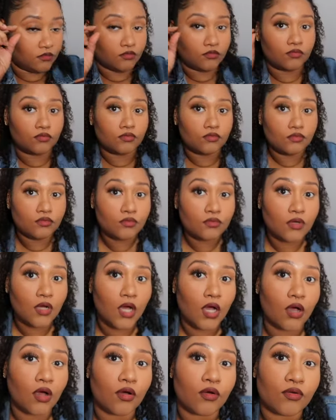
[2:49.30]
Ooh,
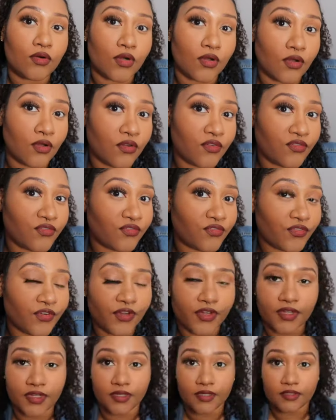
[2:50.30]
hold on,
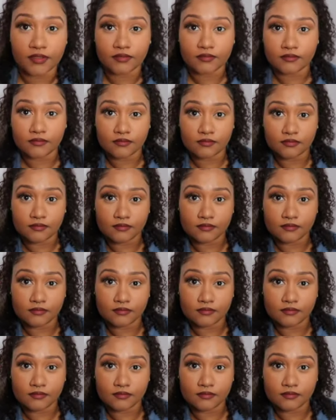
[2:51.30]
friend.